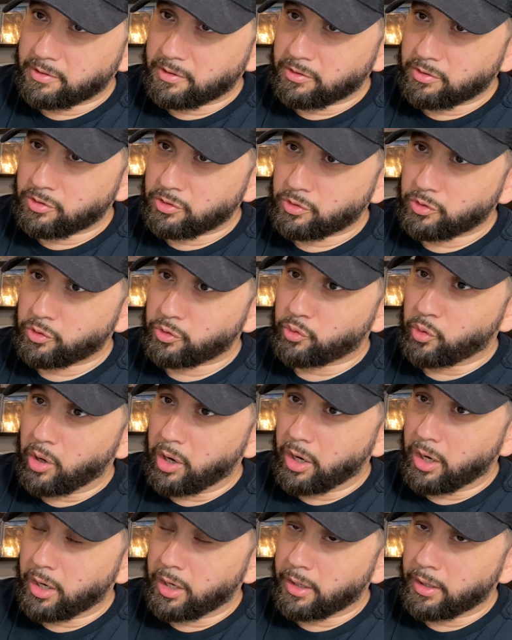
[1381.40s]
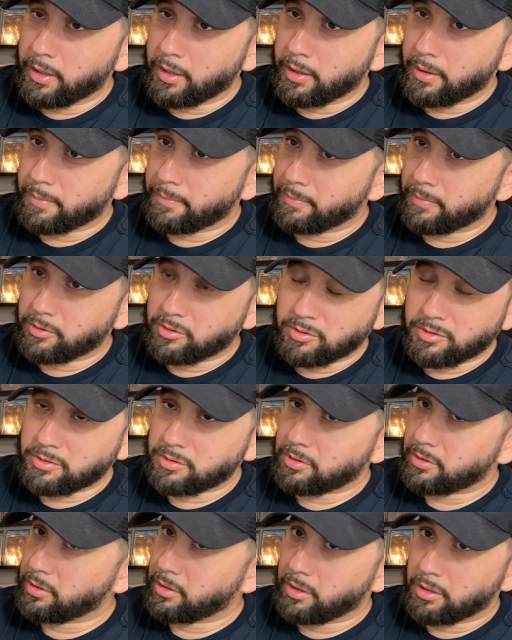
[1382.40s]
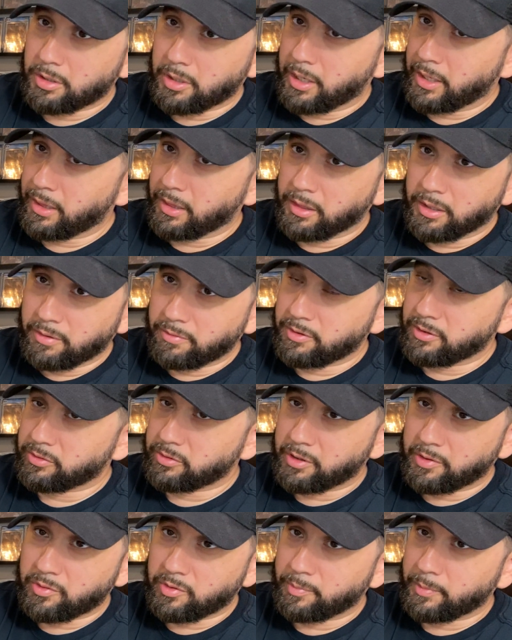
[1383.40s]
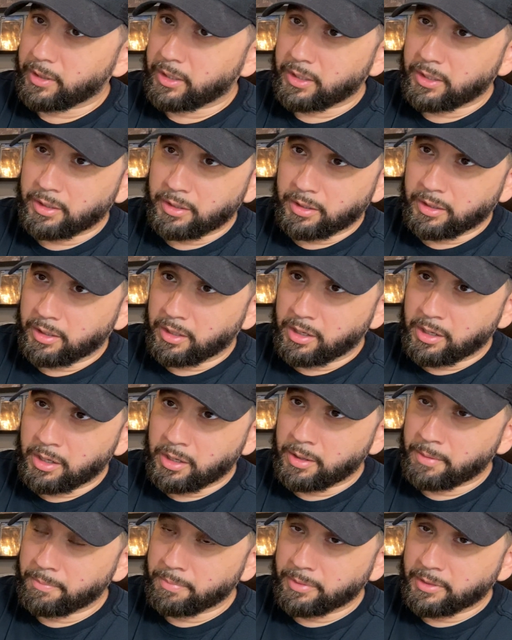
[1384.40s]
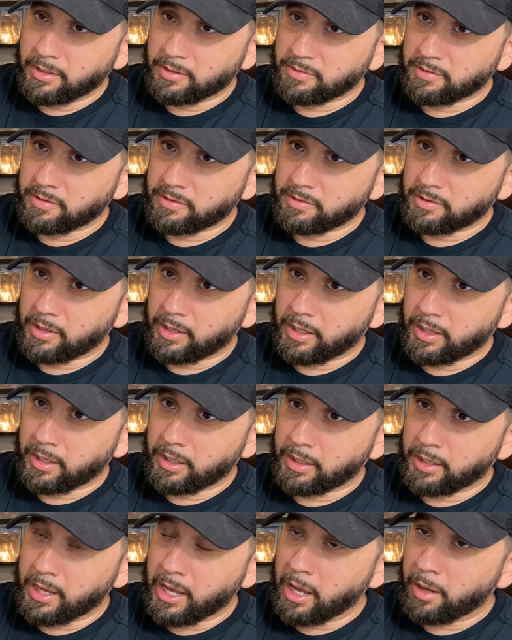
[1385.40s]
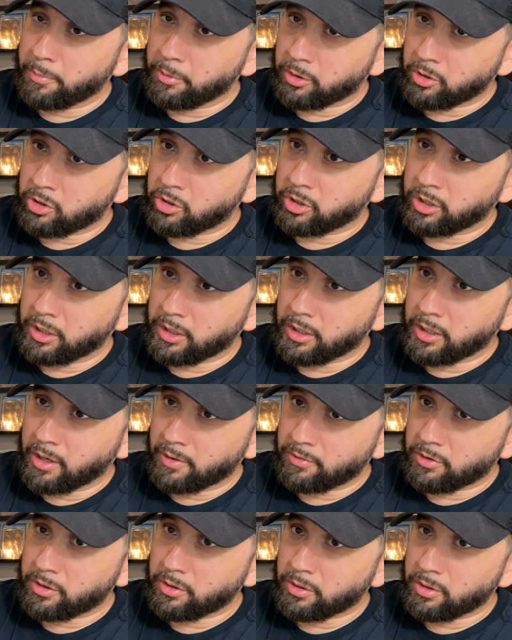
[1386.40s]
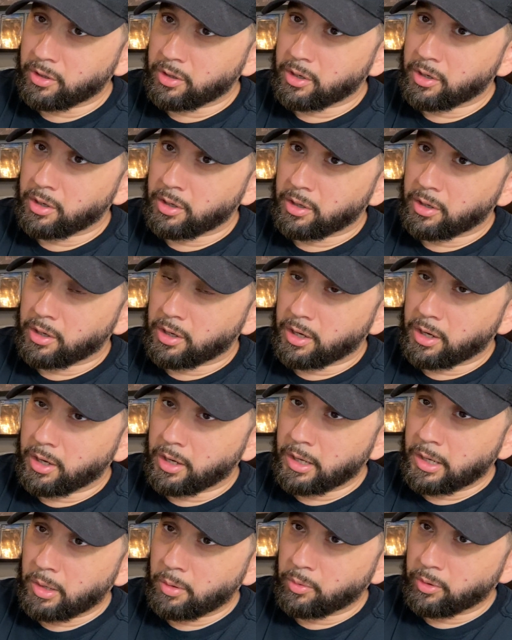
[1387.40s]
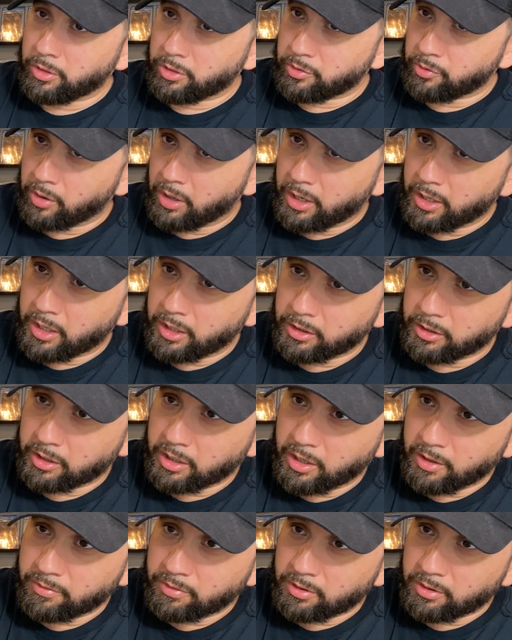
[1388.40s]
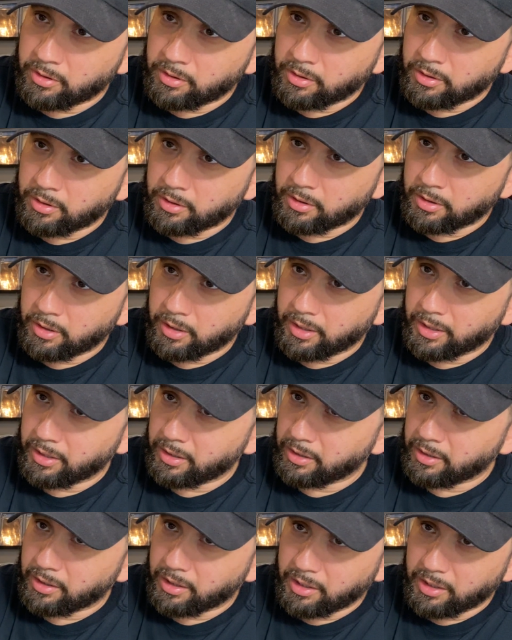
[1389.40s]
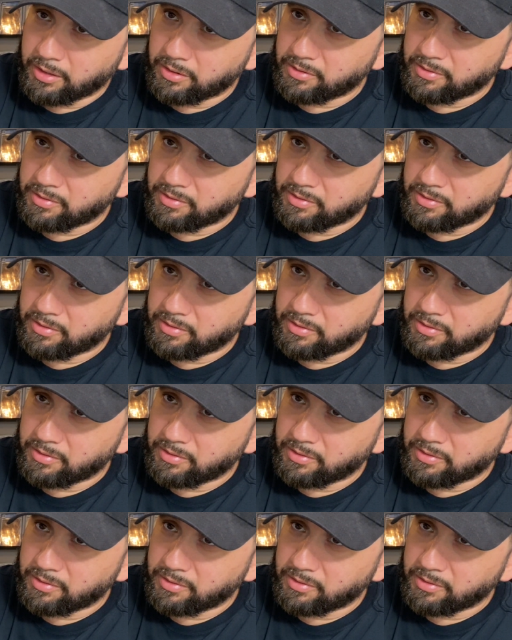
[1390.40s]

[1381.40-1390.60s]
is Thrawn. I love this cover, man. This is a Albuquerque cover with Thrawn on the cover, and it's